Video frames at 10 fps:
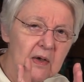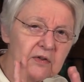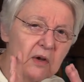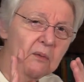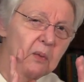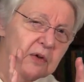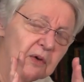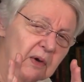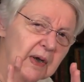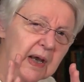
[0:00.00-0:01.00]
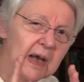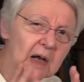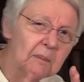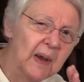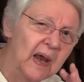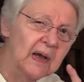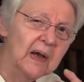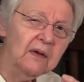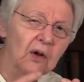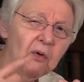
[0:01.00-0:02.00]
So when you're looking at a
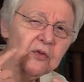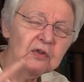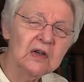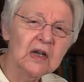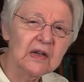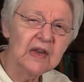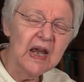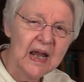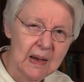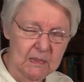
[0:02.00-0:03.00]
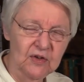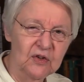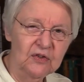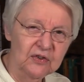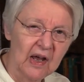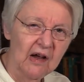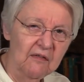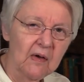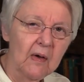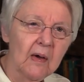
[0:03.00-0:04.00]
painting, don't just look at the image
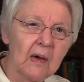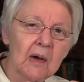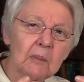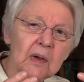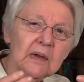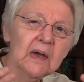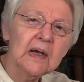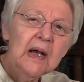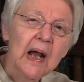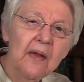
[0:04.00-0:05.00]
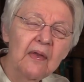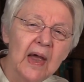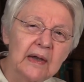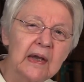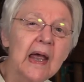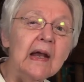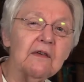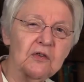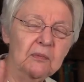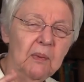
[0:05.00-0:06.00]
itself, but look at how that
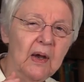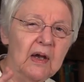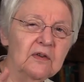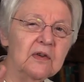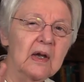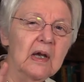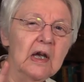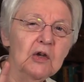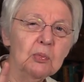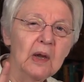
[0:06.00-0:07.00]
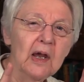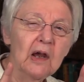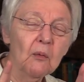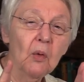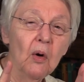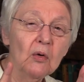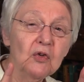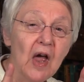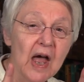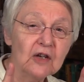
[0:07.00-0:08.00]
negative space is playing a role
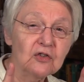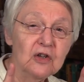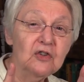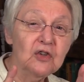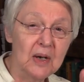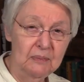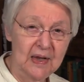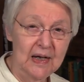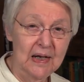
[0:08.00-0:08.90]
to actually shape that